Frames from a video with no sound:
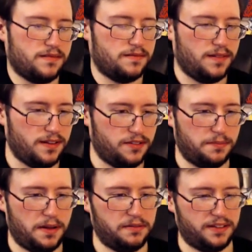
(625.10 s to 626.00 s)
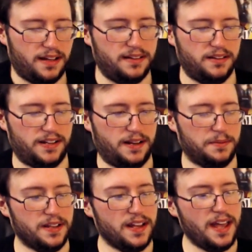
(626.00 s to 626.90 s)
Why is Smog's eye looking at me?
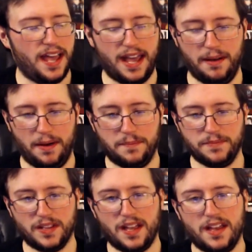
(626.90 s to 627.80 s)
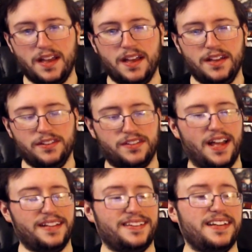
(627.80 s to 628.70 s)
Anyway. So
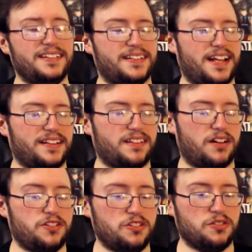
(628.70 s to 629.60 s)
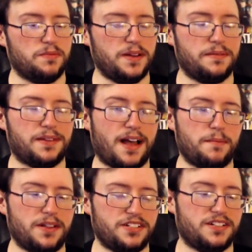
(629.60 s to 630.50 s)
that's it. That's Unusual Memes
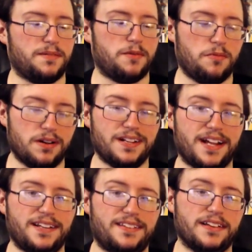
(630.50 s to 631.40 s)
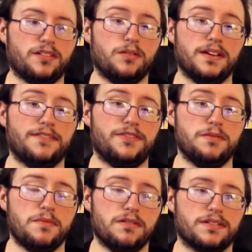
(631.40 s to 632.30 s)
Compilation number 196. Only a few
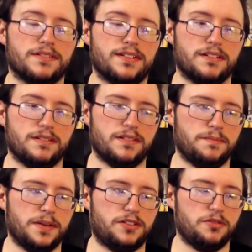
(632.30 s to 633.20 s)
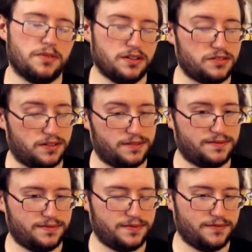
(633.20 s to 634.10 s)
more until the big 200.
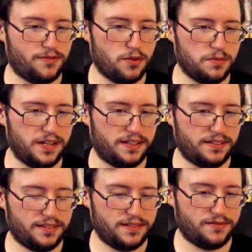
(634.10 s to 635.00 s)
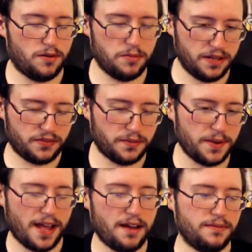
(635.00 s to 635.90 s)
4 weeks. 4 weeks from
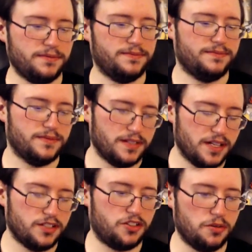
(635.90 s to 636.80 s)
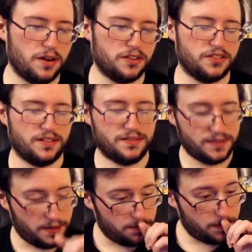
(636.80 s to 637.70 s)
now, 200.
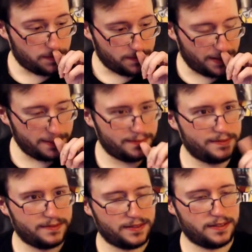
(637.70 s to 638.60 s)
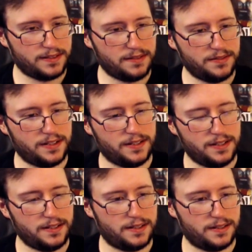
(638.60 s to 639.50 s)
Right? 97,
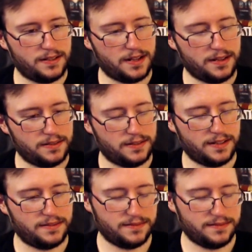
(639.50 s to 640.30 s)
98, 99. Yeah.